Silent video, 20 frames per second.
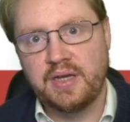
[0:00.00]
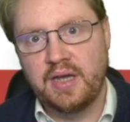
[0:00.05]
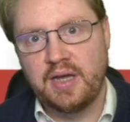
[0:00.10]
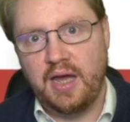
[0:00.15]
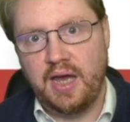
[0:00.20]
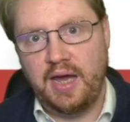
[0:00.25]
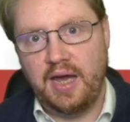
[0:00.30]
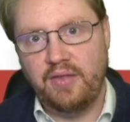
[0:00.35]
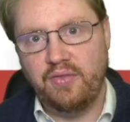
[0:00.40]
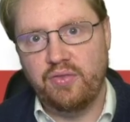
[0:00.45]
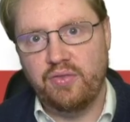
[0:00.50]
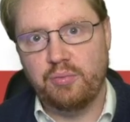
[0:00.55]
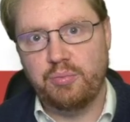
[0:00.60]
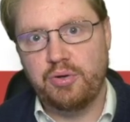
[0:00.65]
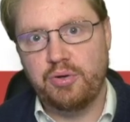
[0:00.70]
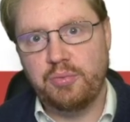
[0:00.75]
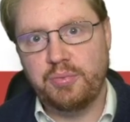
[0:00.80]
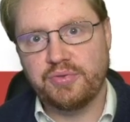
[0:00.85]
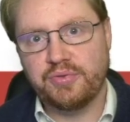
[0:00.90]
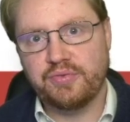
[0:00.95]
And the
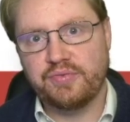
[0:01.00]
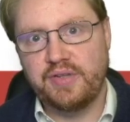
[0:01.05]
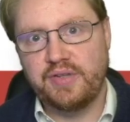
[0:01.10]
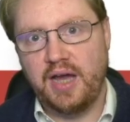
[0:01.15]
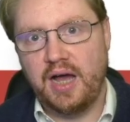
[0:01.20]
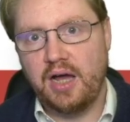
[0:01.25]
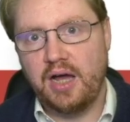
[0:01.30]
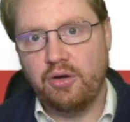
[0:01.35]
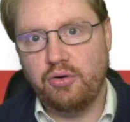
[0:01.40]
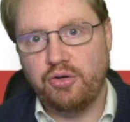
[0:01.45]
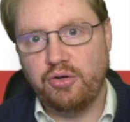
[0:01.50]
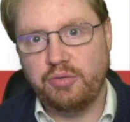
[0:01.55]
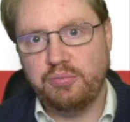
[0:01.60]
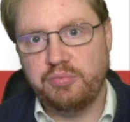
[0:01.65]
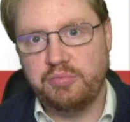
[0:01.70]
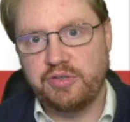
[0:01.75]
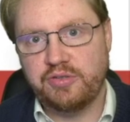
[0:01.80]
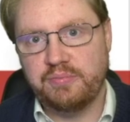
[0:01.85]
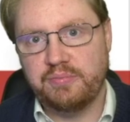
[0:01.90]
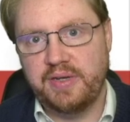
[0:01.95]
purpose of the algorithm
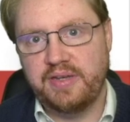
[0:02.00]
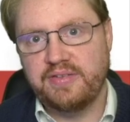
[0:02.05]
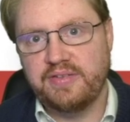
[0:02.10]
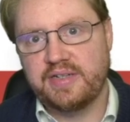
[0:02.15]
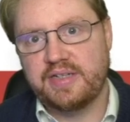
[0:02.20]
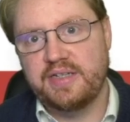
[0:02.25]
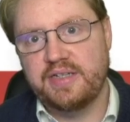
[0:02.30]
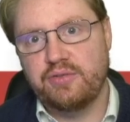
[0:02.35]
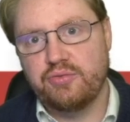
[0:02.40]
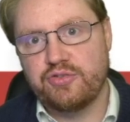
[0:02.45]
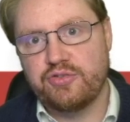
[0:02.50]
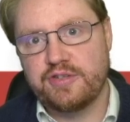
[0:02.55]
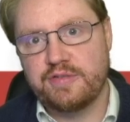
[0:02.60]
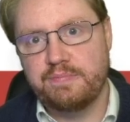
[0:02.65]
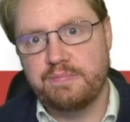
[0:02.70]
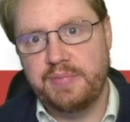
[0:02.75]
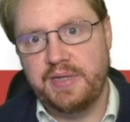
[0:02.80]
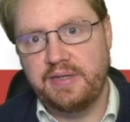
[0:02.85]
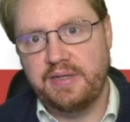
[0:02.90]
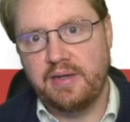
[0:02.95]
is basically to
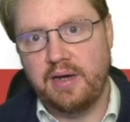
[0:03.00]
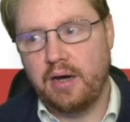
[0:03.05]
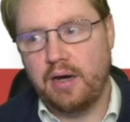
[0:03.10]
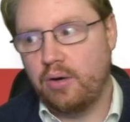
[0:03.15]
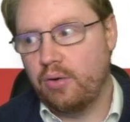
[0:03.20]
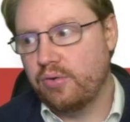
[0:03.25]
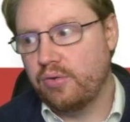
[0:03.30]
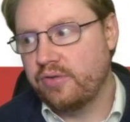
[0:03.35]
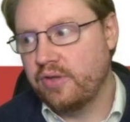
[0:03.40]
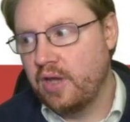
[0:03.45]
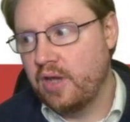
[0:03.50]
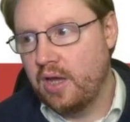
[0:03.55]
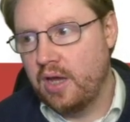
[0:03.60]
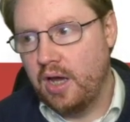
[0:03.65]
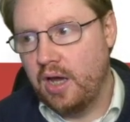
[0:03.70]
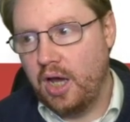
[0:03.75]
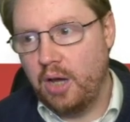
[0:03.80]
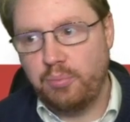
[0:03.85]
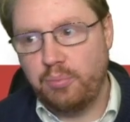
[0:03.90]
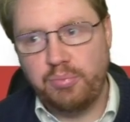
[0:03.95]
spit out
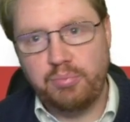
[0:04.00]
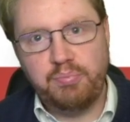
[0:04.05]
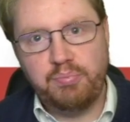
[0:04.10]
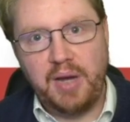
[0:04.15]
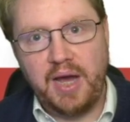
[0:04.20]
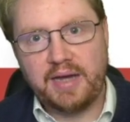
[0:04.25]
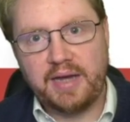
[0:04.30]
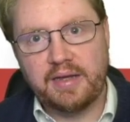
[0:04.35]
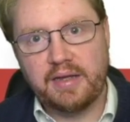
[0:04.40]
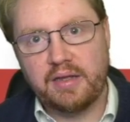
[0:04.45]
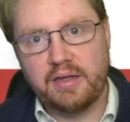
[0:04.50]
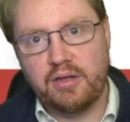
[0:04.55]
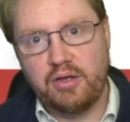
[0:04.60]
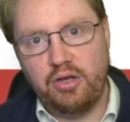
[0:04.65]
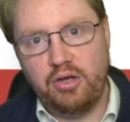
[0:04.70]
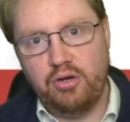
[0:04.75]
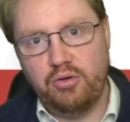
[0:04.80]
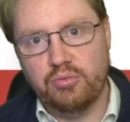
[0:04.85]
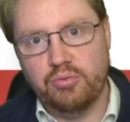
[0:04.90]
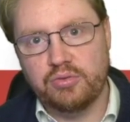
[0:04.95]
a PAC
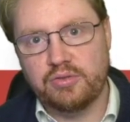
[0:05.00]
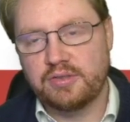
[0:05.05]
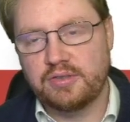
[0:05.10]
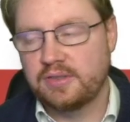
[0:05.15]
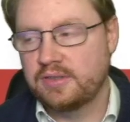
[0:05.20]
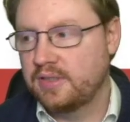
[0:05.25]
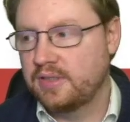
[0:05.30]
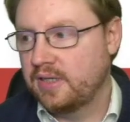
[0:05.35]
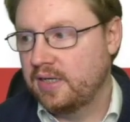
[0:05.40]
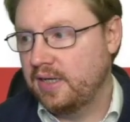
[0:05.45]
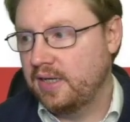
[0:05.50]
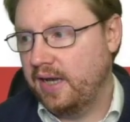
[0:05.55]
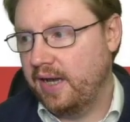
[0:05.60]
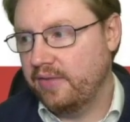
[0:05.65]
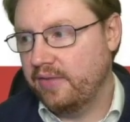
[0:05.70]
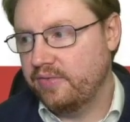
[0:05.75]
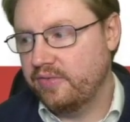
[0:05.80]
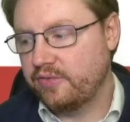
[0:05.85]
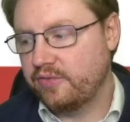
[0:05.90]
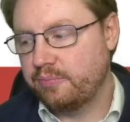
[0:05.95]
code.
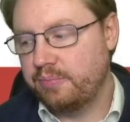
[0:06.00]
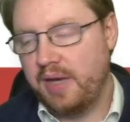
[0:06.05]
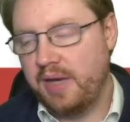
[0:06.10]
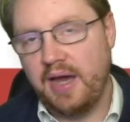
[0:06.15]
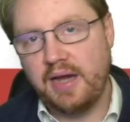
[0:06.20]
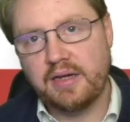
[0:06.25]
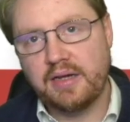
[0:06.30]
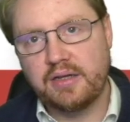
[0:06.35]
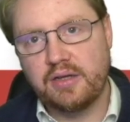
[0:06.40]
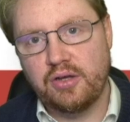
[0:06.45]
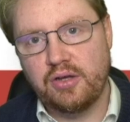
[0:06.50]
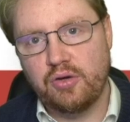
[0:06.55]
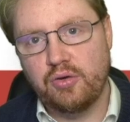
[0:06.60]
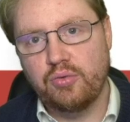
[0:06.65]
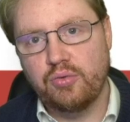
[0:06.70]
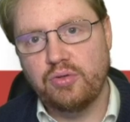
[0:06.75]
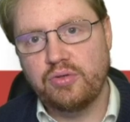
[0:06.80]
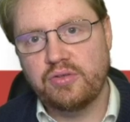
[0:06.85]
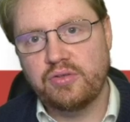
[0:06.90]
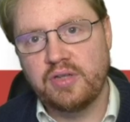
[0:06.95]
And this PAC
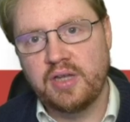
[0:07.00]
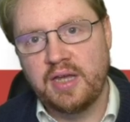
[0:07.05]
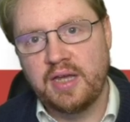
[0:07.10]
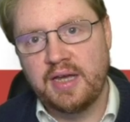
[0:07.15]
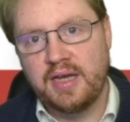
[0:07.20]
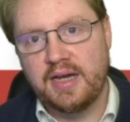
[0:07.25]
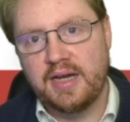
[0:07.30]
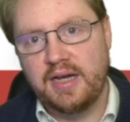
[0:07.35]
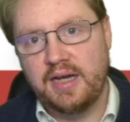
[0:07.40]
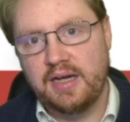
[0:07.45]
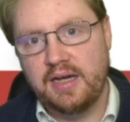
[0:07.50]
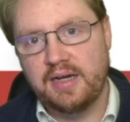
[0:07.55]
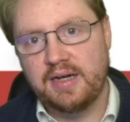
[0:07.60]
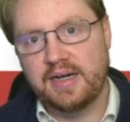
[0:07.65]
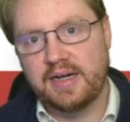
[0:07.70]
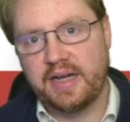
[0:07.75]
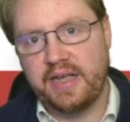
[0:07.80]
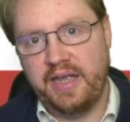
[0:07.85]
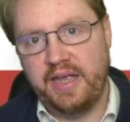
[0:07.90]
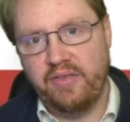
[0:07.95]
code
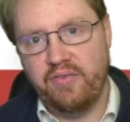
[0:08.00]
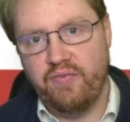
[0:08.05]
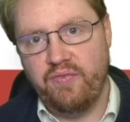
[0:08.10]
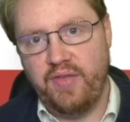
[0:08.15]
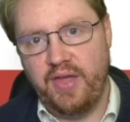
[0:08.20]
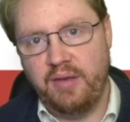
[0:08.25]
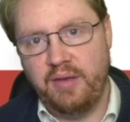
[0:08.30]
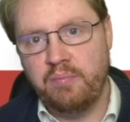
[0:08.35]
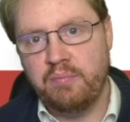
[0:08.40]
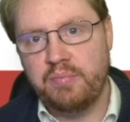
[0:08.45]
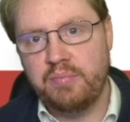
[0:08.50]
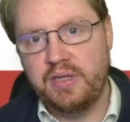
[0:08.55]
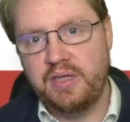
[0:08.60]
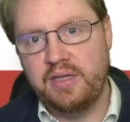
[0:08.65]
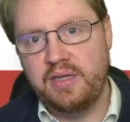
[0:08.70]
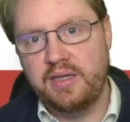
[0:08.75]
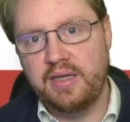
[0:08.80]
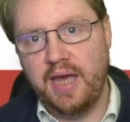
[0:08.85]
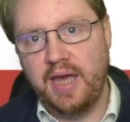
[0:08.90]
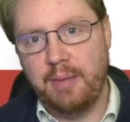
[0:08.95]
can then
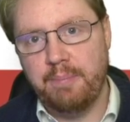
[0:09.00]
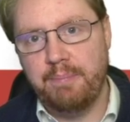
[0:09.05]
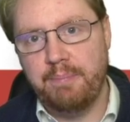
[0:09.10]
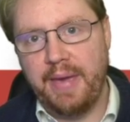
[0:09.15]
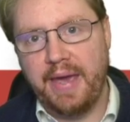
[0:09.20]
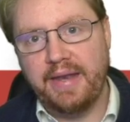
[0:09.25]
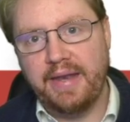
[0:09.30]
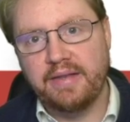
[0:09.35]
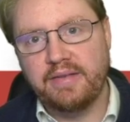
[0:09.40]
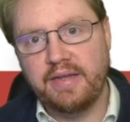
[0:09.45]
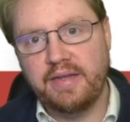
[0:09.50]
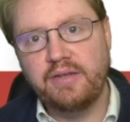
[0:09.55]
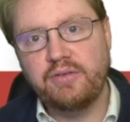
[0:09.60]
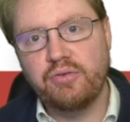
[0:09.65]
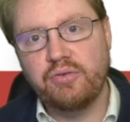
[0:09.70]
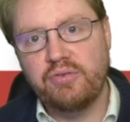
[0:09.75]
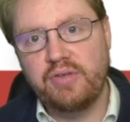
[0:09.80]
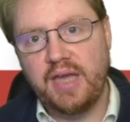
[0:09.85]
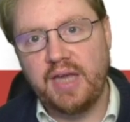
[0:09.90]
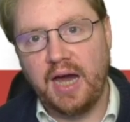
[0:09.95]
be embedded into
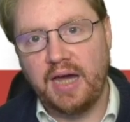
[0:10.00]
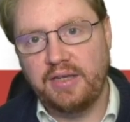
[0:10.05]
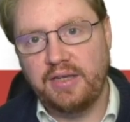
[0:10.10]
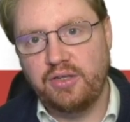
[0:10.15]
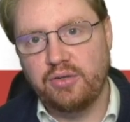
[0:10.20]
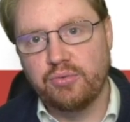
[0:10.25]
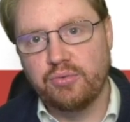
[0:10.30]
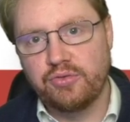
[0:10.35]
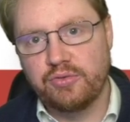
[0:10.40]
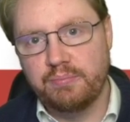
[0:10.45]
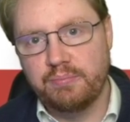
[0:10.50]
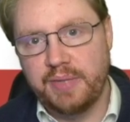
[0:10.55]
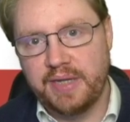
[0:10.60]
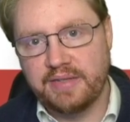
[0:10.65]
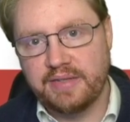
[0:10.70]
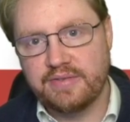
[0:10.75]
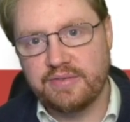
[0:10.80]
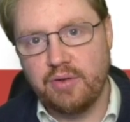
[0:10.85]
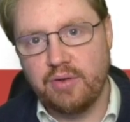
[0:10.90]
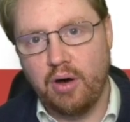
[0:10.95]
the unused
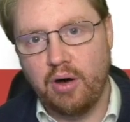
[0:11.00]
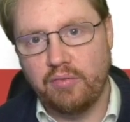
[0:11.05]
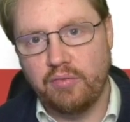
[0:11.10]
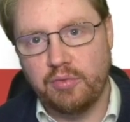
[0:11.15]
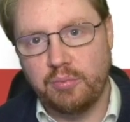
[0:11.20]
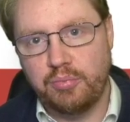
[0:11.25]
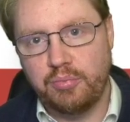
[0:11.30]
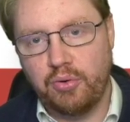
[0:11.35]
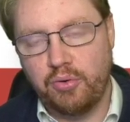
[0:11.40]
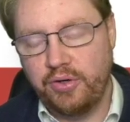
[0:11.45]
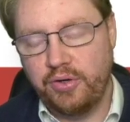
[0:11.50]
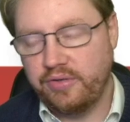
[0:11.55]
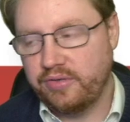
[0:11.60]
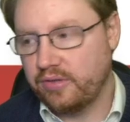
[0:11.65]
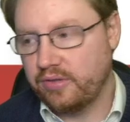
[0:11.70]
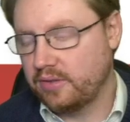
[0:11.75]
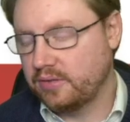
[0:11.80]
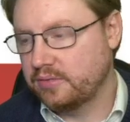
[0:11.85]
bits of a pointer.